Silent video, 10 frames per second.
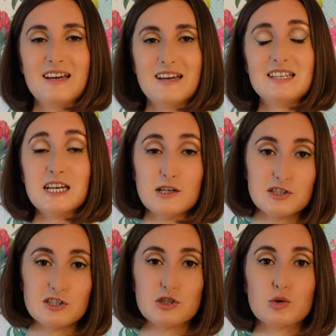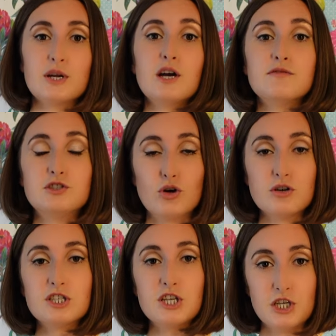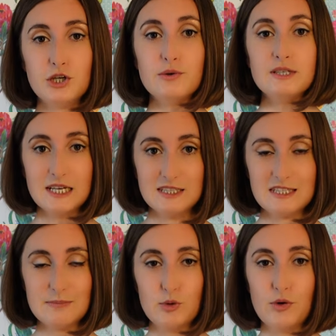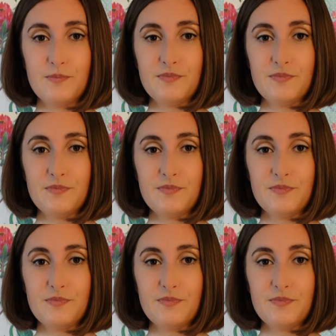It tells the story of Doctor Hugh Densmore,